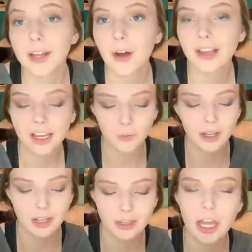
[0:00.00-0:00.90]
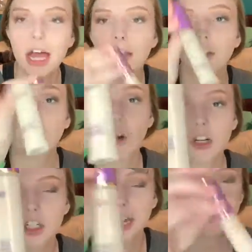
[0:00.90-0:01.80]
going to go in with the
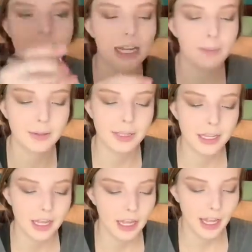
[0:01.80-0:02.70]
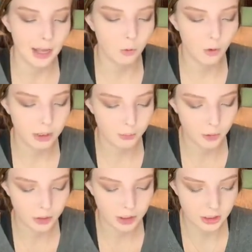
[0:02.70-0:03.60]
Tarte Shape Tape. I'm going to
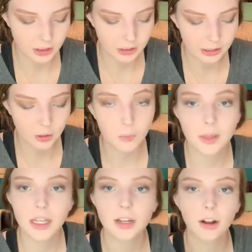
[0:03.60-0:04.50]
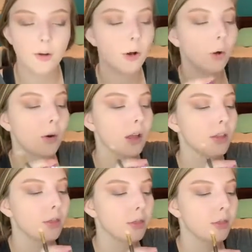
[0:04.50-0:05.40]
put just a little bit on
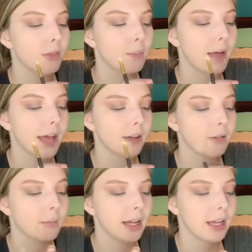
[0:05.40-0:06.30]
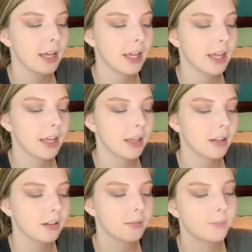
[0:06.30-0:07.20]
the back of my
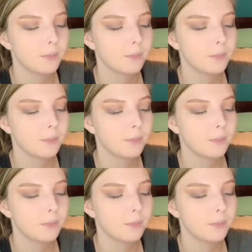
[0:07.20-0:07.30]
hand.